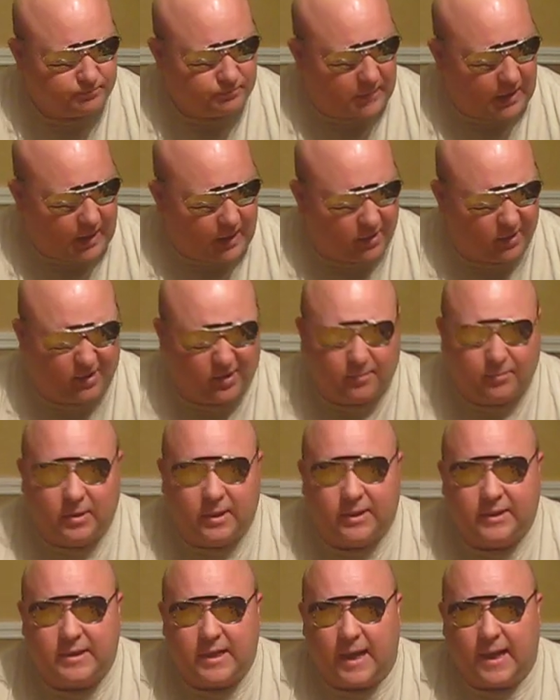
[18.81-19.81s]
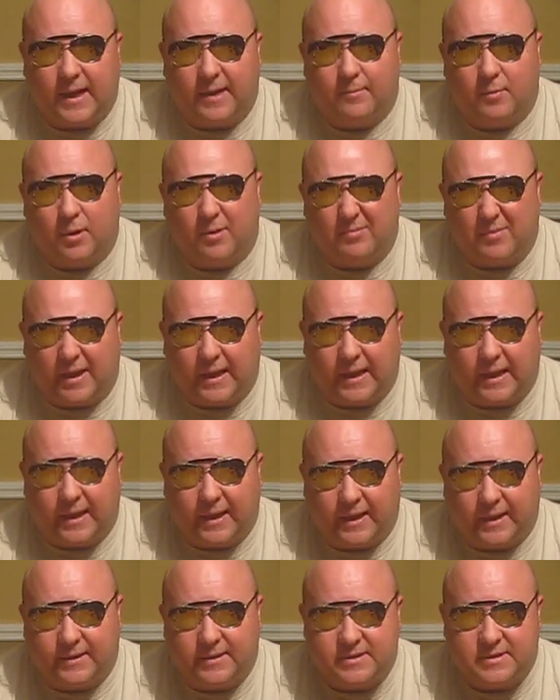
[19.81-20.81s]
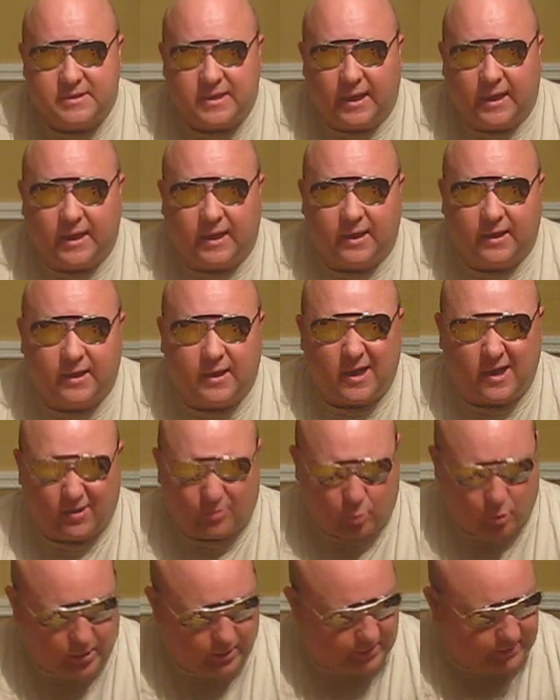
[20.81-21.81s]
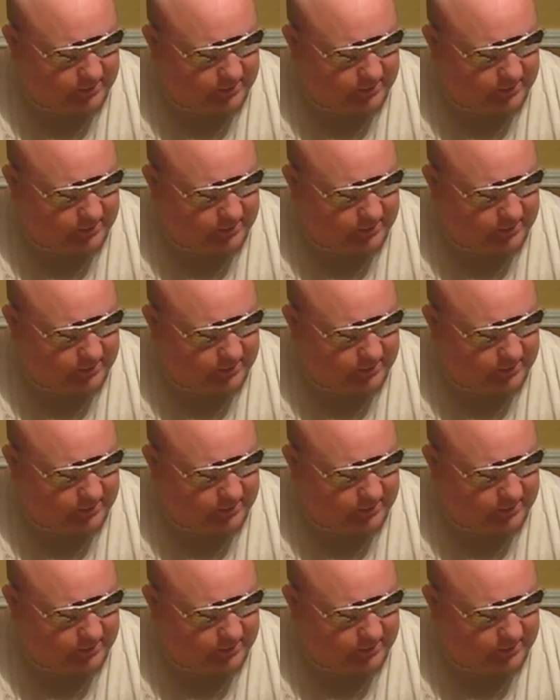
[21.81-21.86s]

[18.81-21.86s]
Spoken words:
had a little bit of time on my hands and I wanted